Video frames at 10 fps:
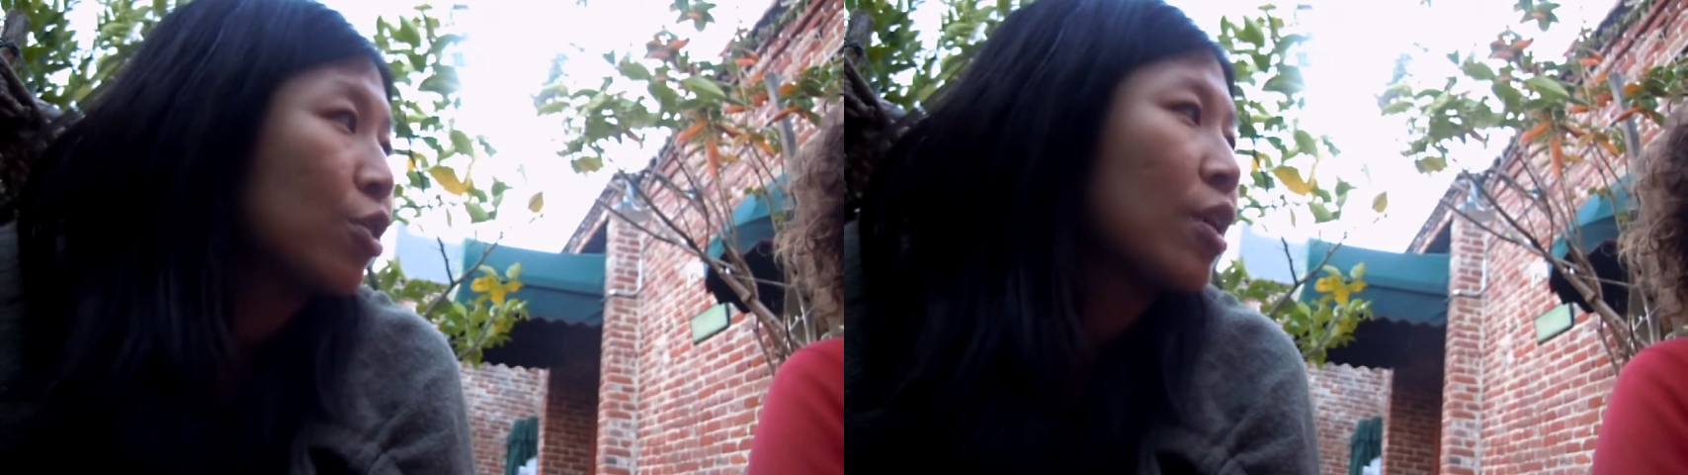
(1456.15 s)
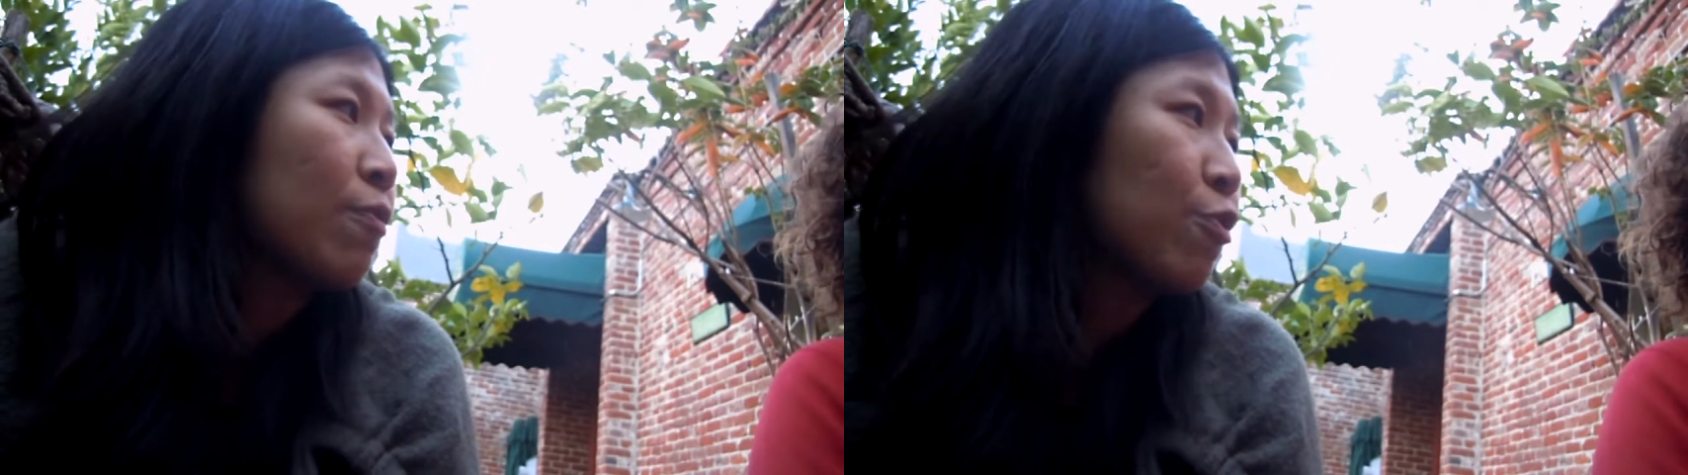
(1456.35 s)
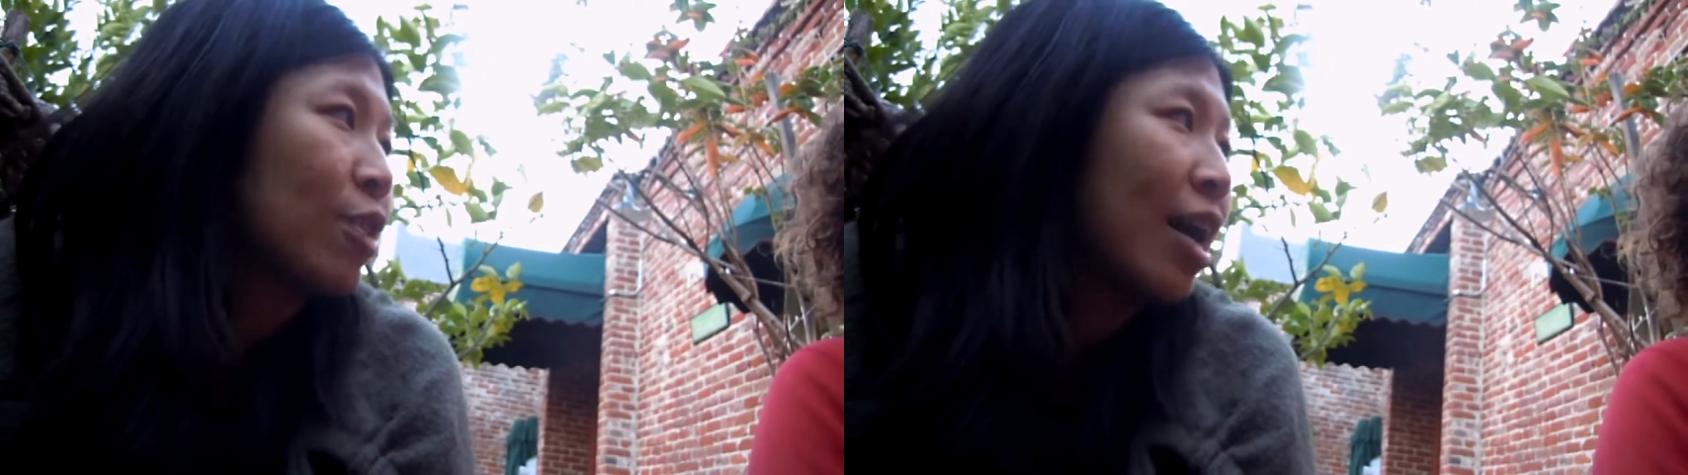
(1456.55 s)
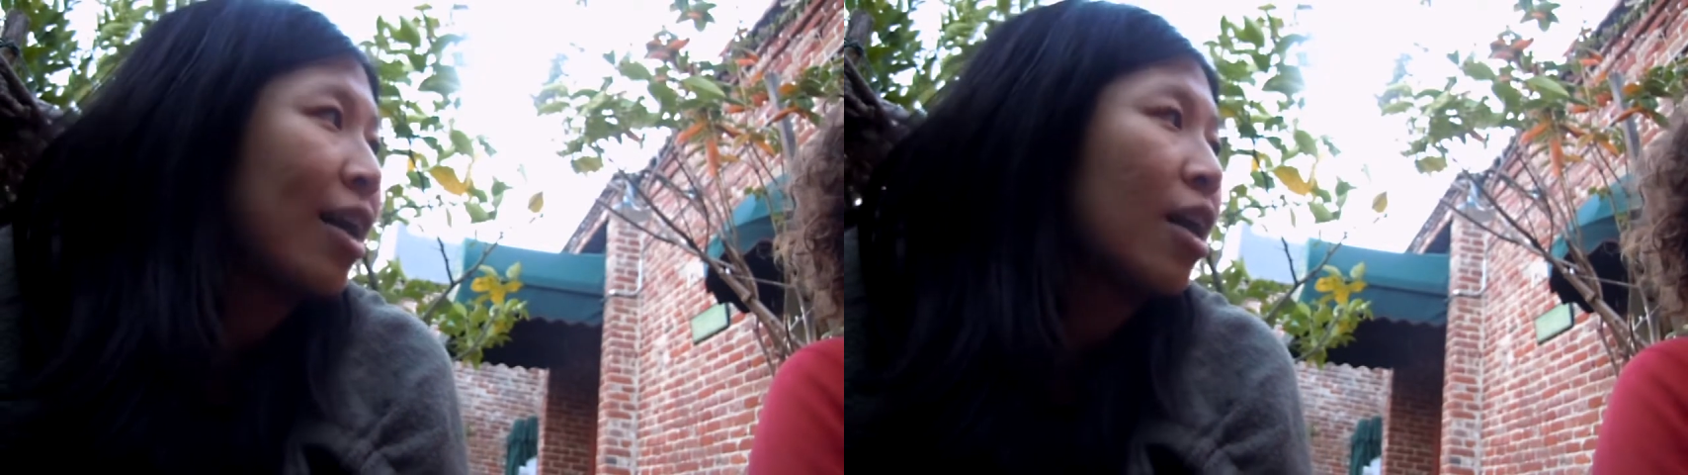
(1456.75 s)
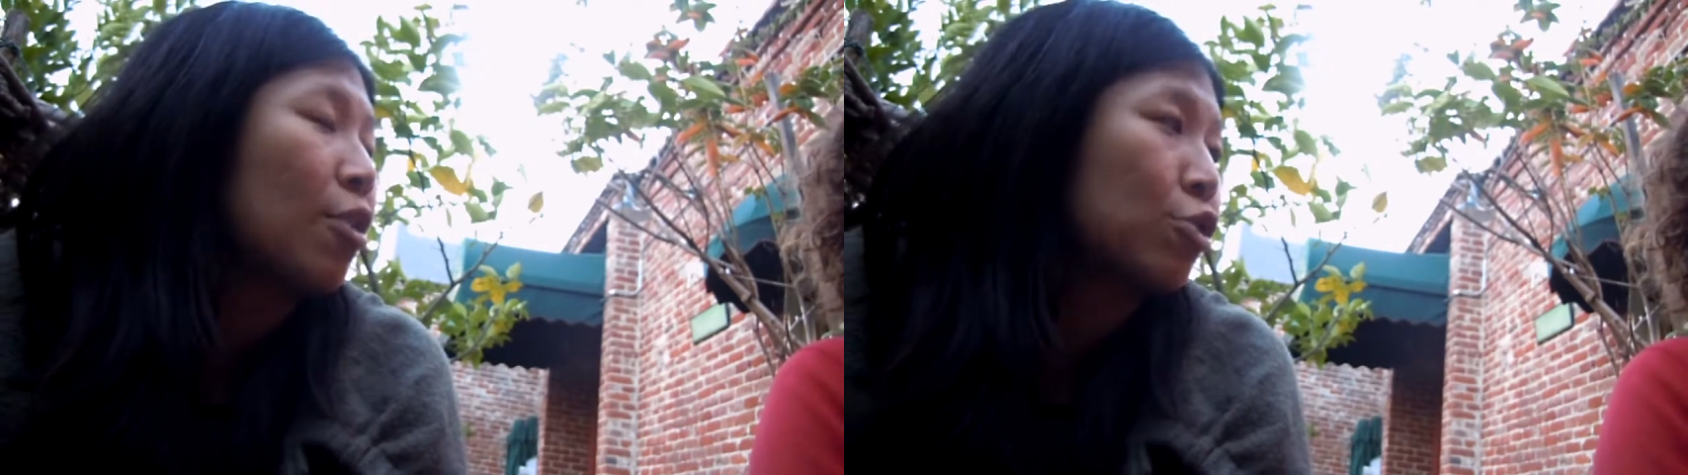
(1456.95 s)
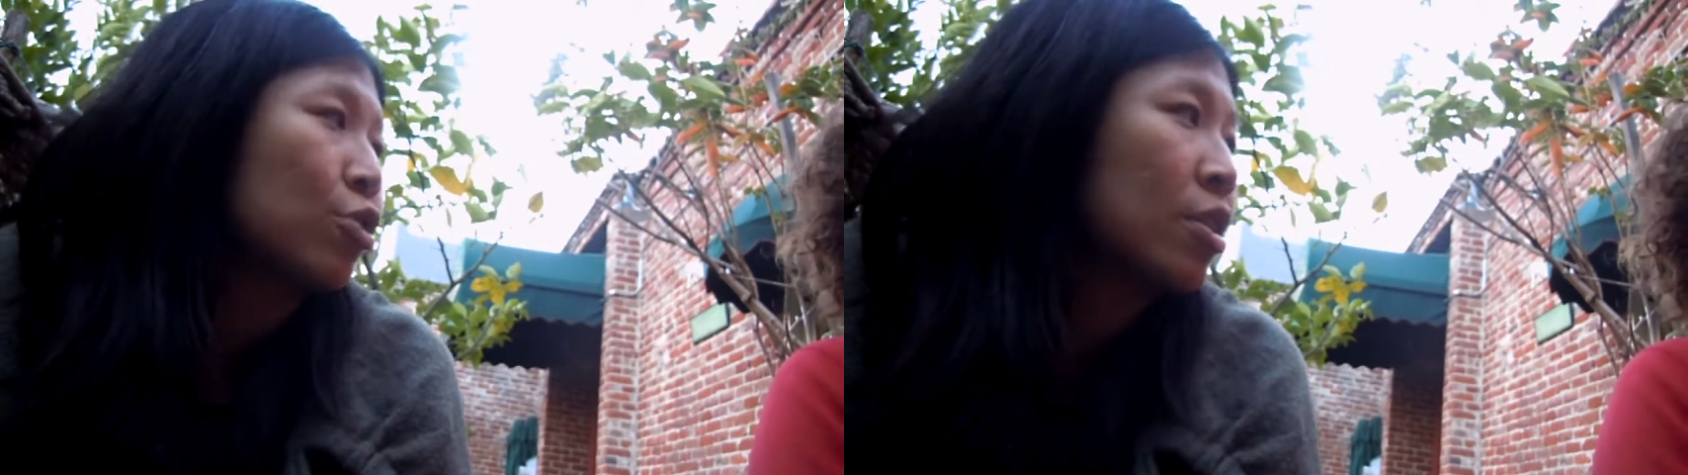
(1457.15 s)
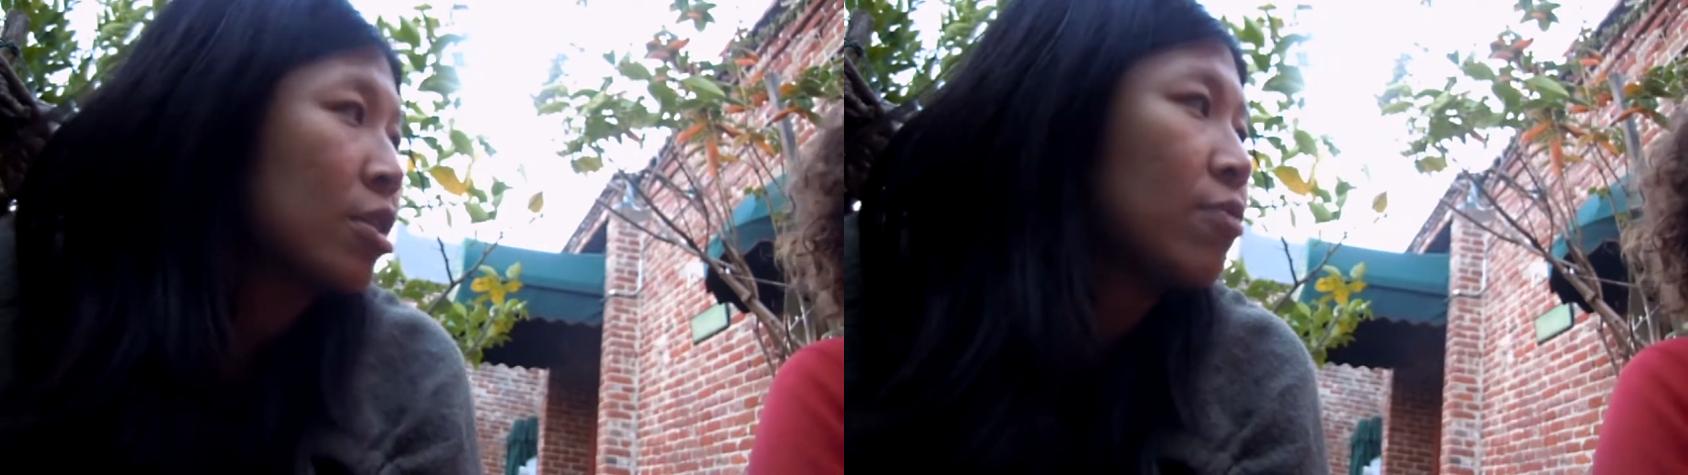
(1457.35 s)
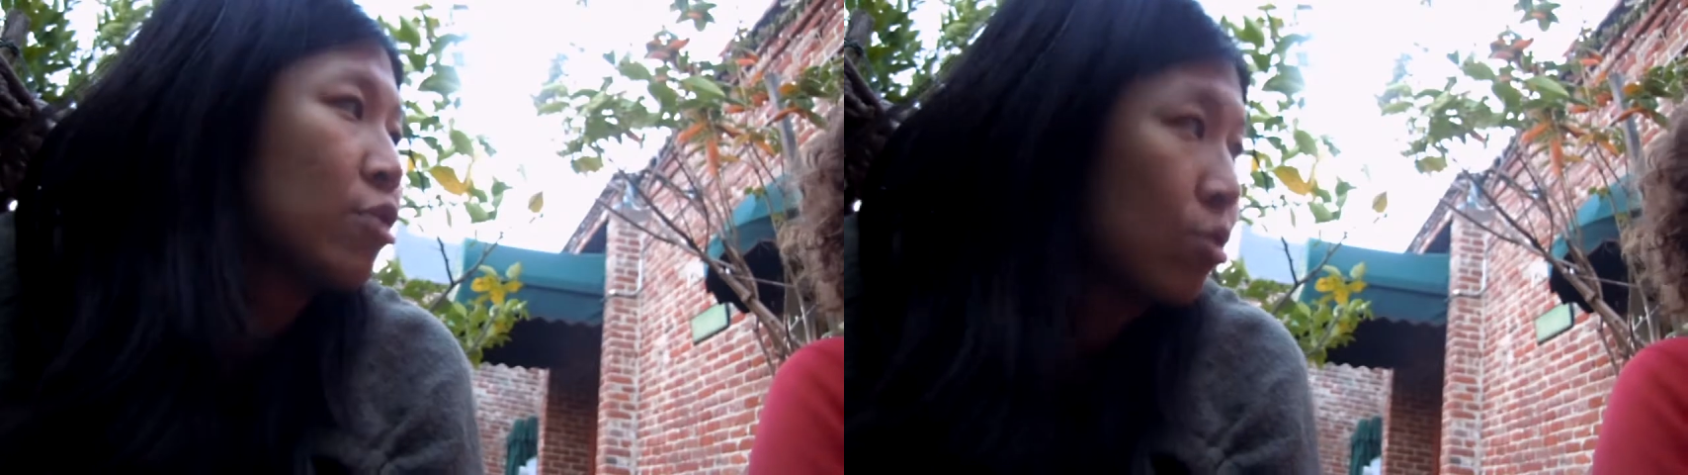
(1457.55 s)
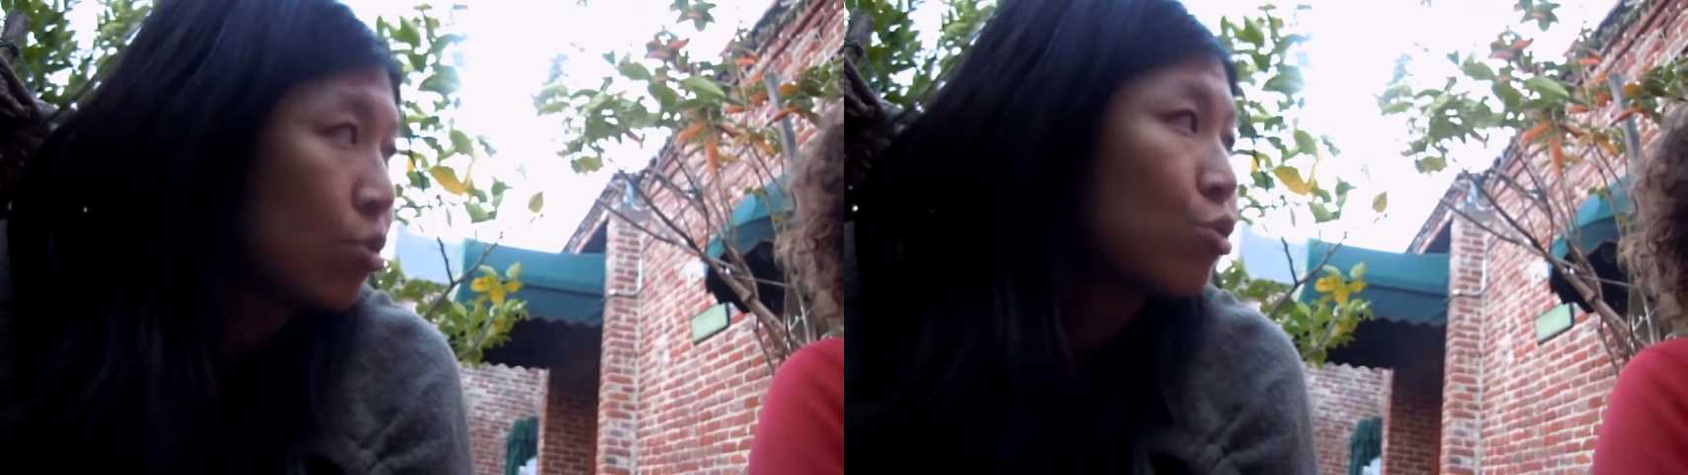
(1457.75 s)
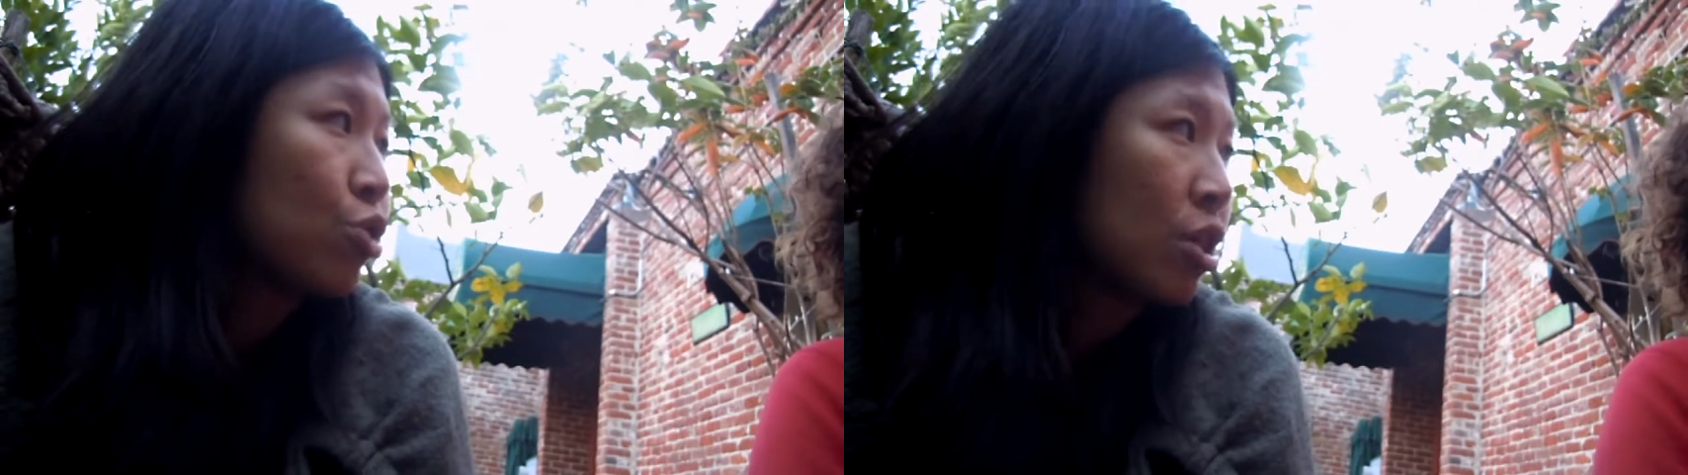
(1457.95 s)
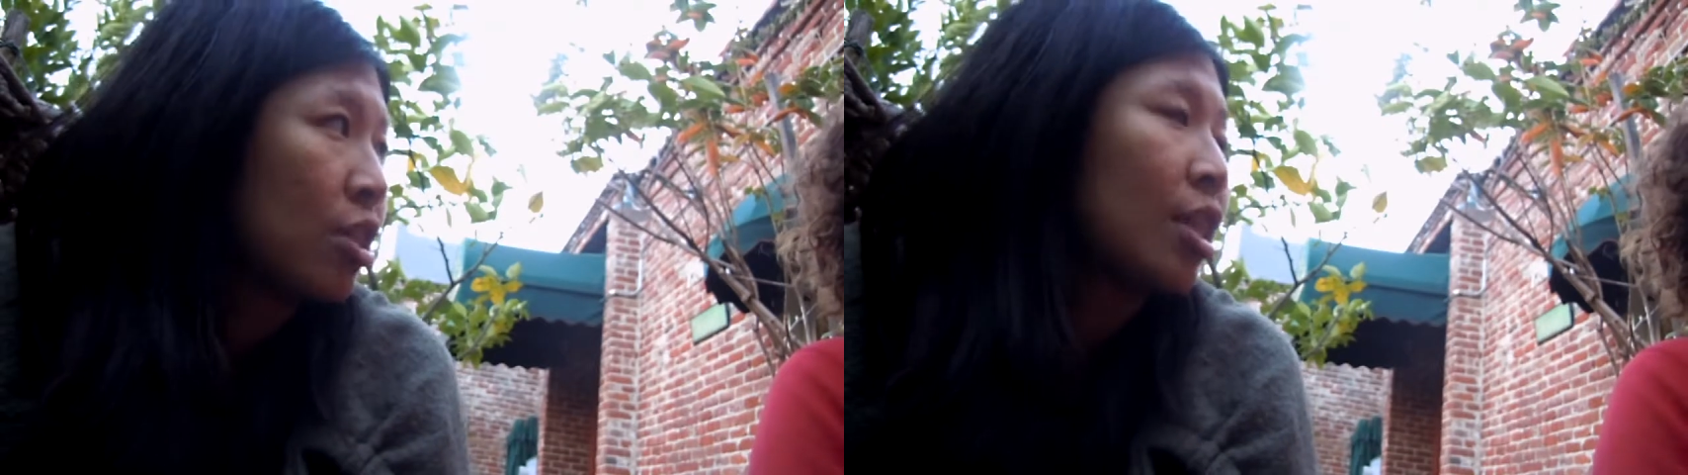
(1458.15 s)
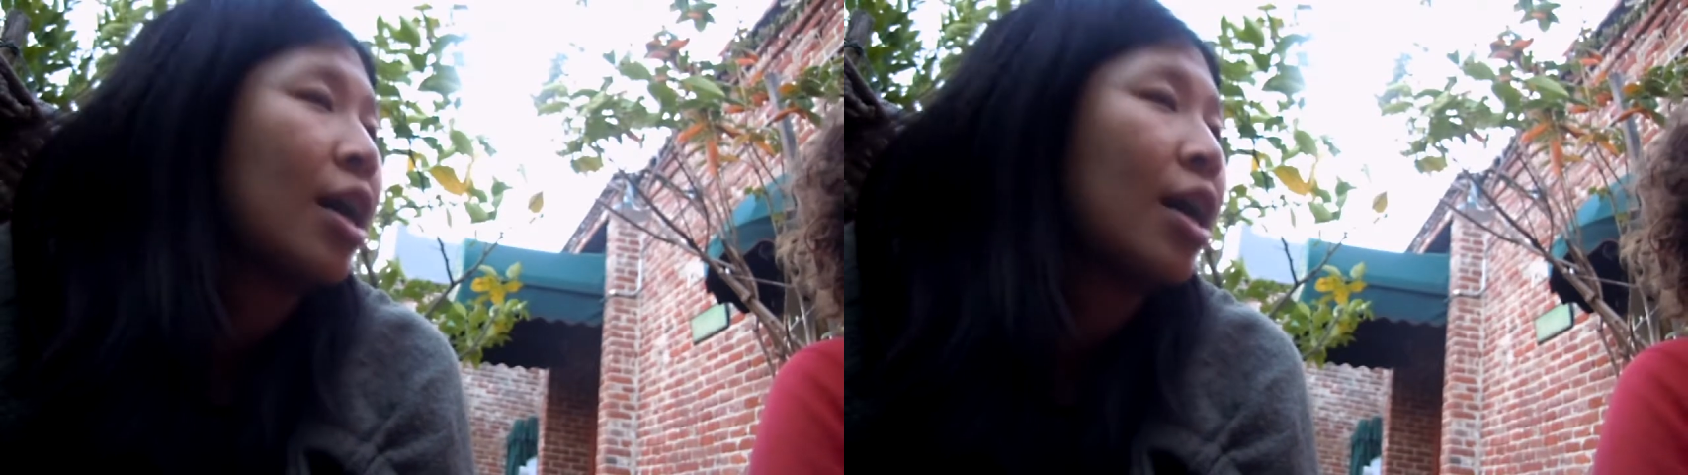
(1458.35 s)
looking for that alternative solution